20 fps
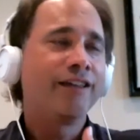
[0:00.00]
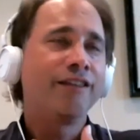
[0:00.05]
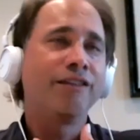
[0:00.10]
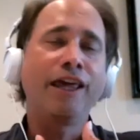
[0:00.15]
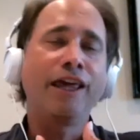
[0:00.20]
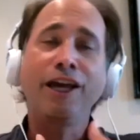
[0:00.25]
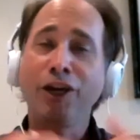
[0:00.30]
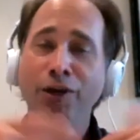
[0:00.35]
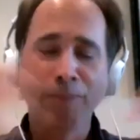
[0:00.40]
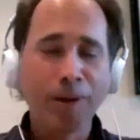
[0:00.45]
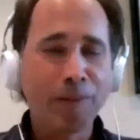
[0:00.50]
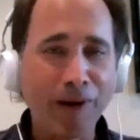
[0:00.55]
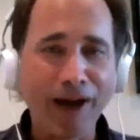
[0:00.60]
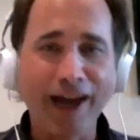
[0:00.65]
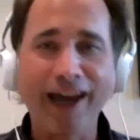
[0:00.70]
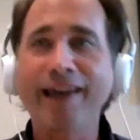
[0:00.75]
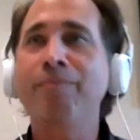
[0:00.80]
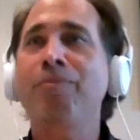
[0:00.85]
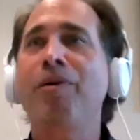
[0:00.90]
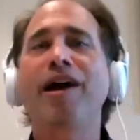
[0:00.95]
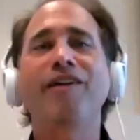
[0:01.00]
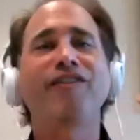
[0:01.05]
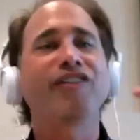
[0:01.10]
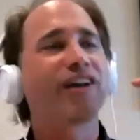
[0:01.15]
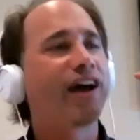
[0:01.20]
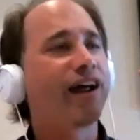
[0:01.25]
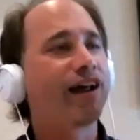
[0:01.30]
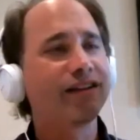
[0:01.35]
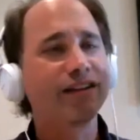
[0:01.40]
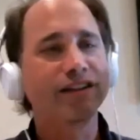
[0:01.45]
they could be buying private
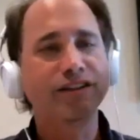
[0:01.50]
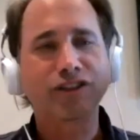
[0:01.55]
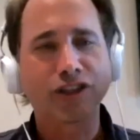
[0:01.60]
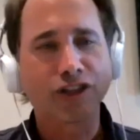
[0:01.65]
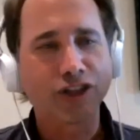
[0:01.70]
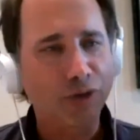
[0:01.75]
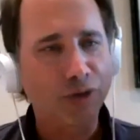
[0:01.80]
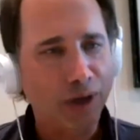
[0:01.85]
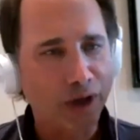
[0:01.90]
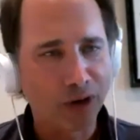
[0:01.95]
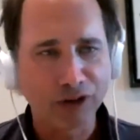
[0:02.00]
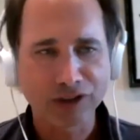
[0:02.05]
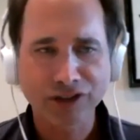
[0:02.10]
islands and doing all